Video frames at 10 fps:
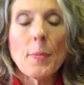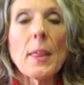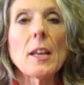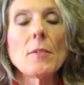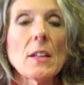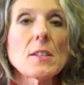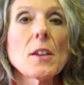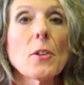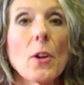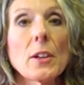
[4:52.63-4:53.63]
and events
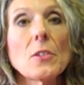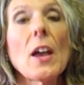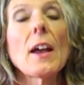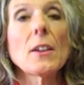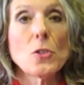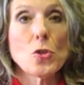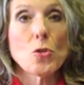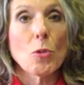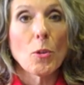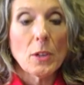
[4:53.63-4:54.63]
like heart attack,
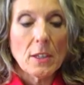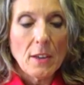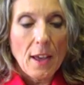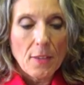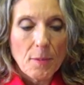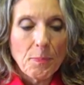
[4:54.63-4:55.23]
stroke, and death.